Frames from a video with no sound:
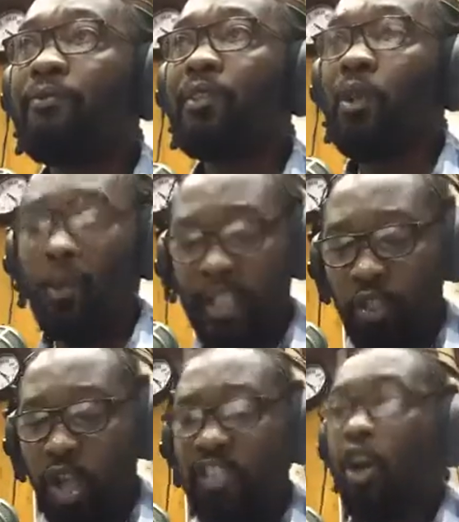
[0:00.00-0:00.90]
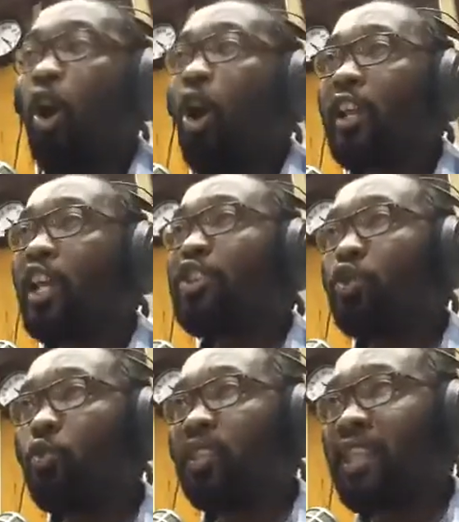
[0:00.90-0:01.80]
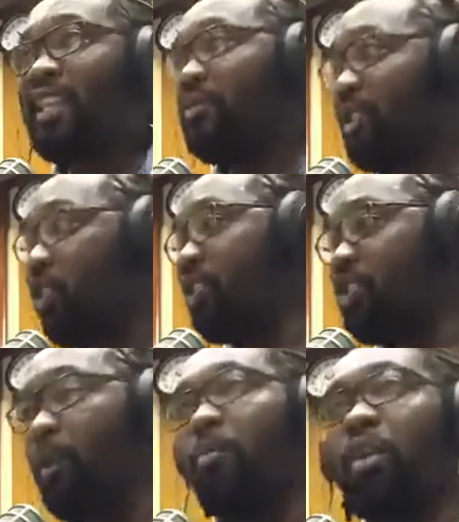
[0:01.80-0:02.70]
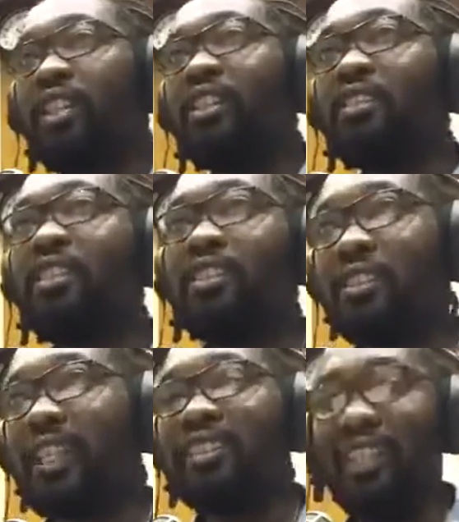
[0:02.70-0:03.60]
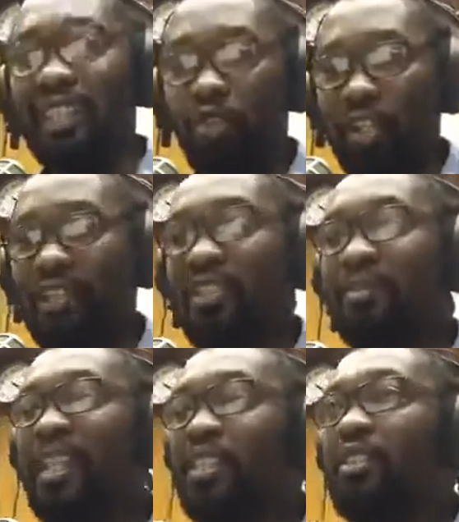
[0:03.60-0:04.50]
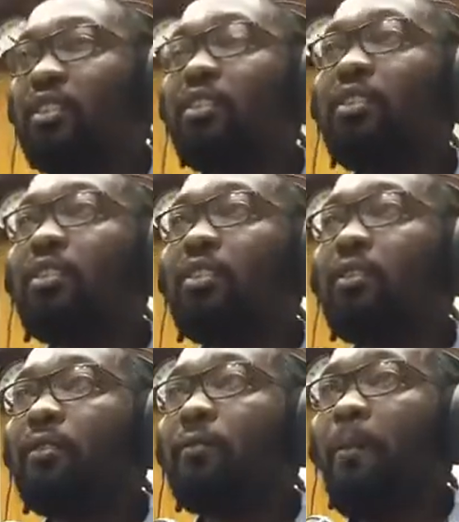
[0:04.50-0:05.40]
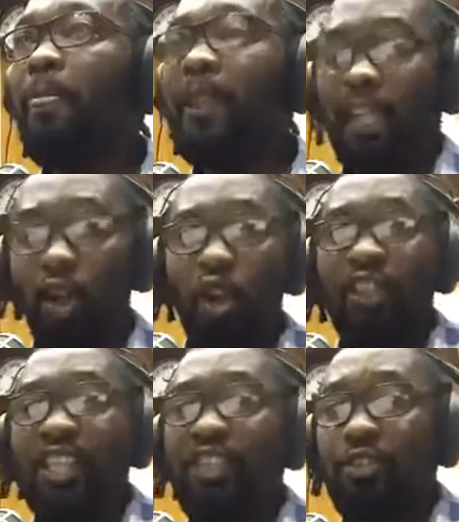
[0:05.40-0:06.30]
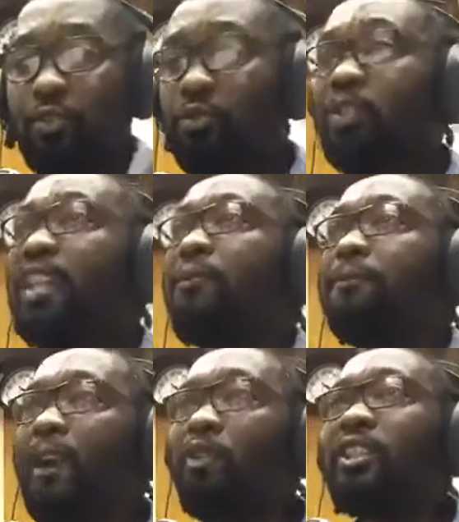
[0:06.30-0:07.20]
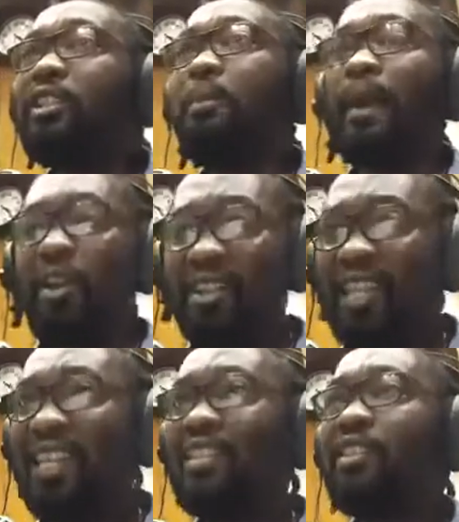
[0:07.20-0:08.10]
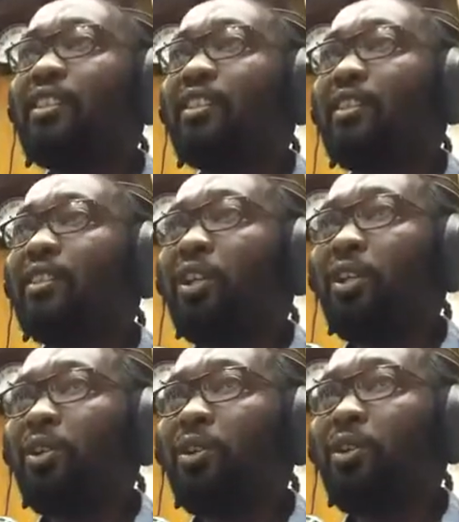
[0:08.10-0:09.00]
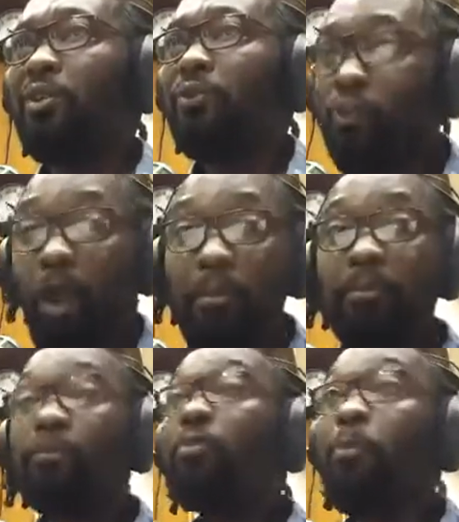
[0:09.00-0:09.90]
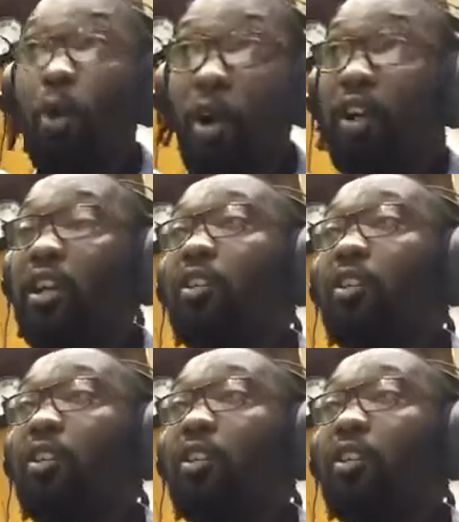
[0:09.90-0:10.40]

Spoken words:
When the doctor orders a stool test because somebody is sick, so they're running some test. In all these stools, they are found in the parasites from pork.